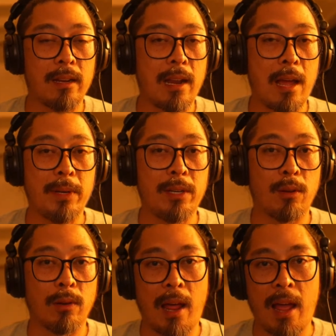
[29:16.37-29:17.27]
allow me to go
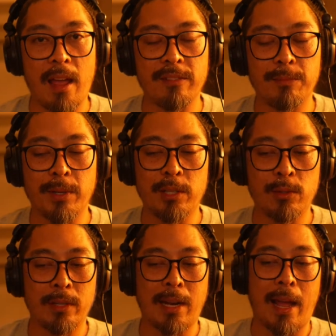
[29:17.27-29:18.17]
live, but you know
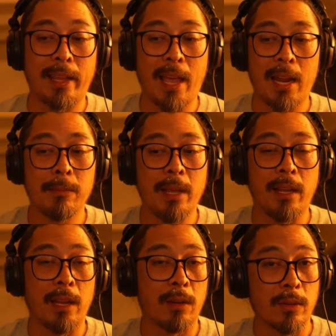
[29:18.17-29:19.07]
what? I can make
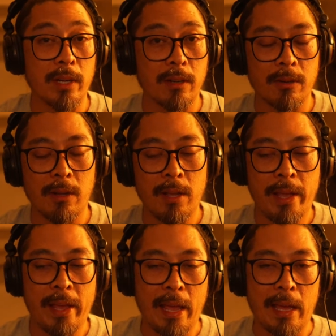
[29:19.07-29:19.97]
a reel,
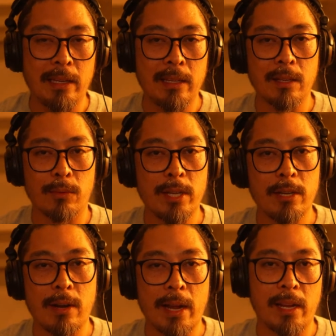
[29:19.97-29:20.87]
and in the reel,
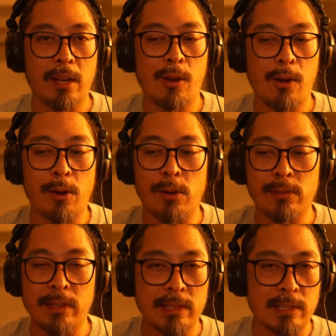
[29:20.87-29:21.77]
I can call
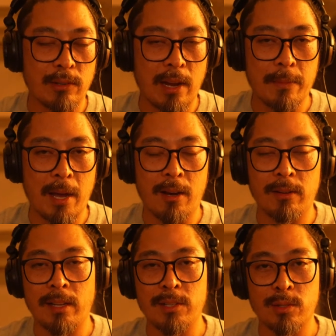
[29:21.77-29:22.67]
Instagram out
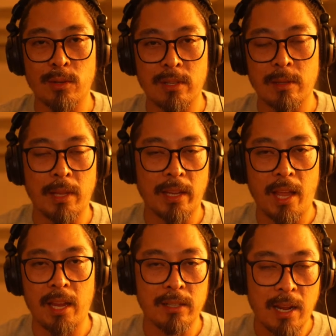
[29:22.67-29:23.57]
and show them, like, hey,
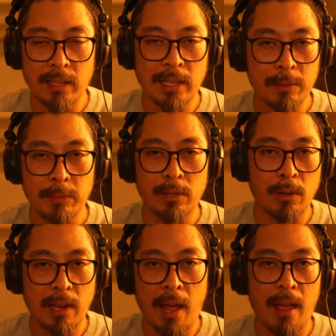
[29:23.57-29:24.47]
you're not letting me go
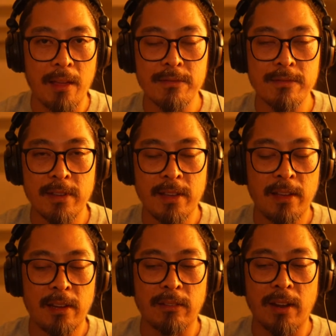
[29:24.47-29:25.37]
live,
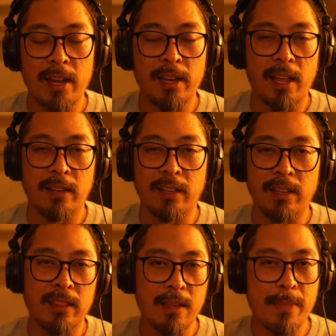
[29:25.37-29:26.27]
right? And then in
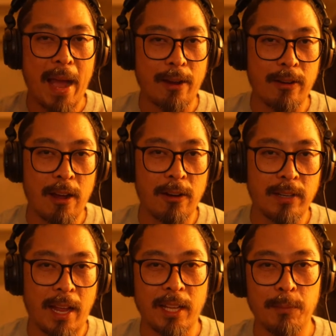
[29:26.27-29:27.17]
the background, I
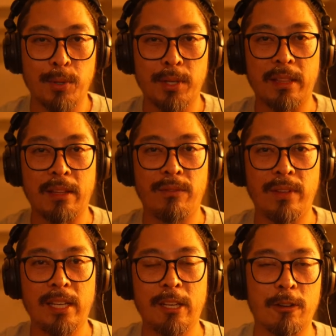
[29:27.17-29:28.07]
can put the
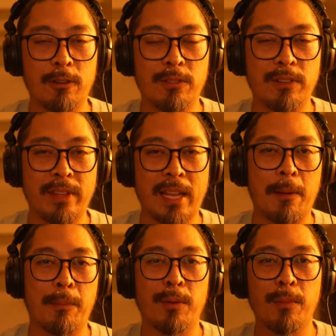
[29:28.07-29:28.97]
video that I'm
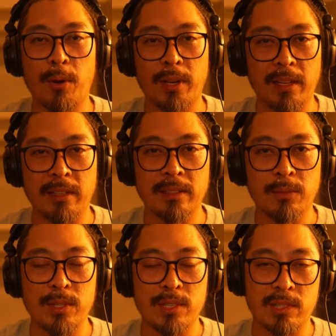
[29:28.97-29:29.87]
promoting,
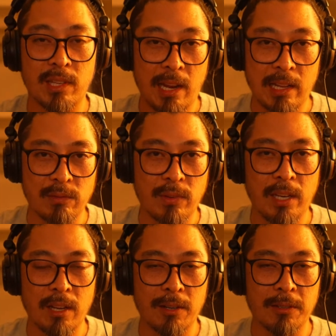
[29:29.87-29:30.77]
which is tonight's
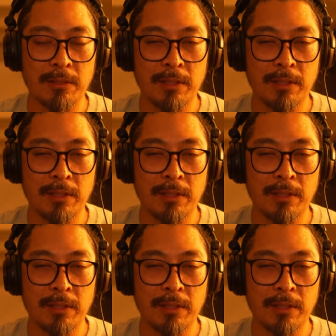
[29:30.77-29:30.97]
video,